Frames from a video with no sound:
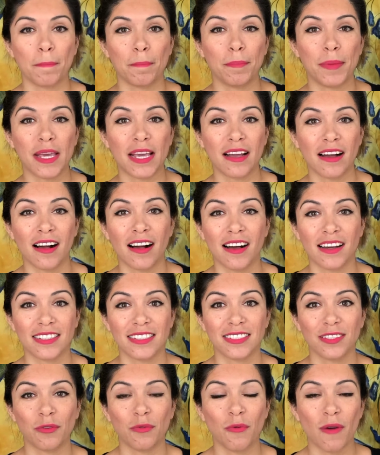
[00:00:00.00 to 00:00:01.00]

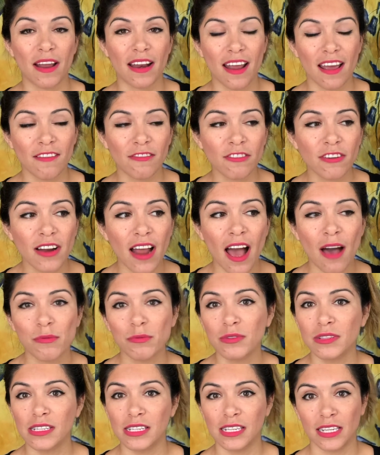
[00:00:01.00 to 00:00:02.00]
because whenever I
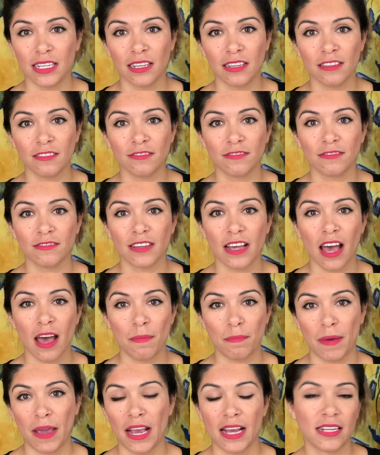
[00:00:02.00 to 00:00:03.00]
would leave a
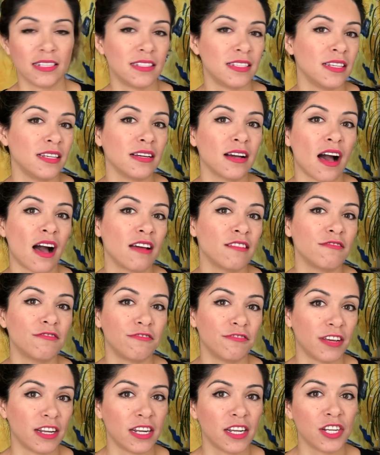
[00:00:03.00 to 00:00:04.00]
painting
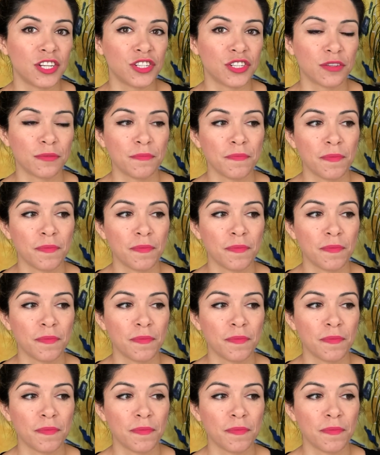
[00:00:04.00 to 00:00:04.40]
unfinished,